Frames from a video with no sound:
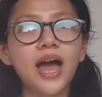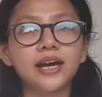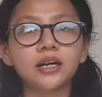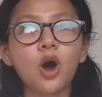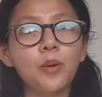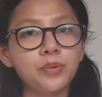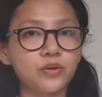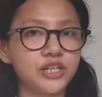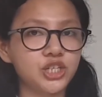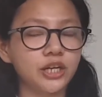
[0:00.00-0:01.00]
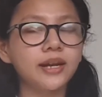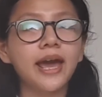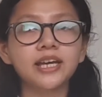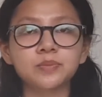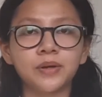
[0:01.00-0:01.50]
and operation
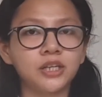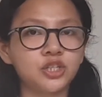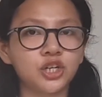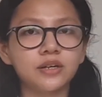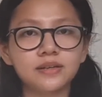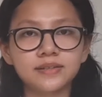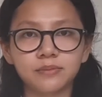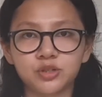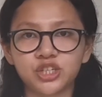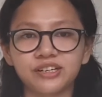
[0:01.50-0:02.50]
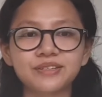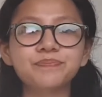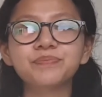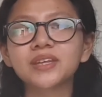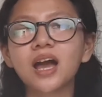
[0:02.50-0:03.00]
expenditure assumptions.
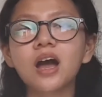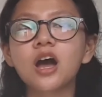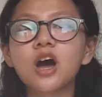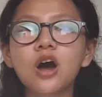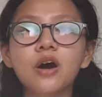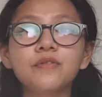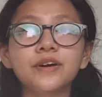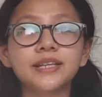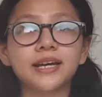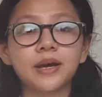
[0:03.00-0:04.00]
For the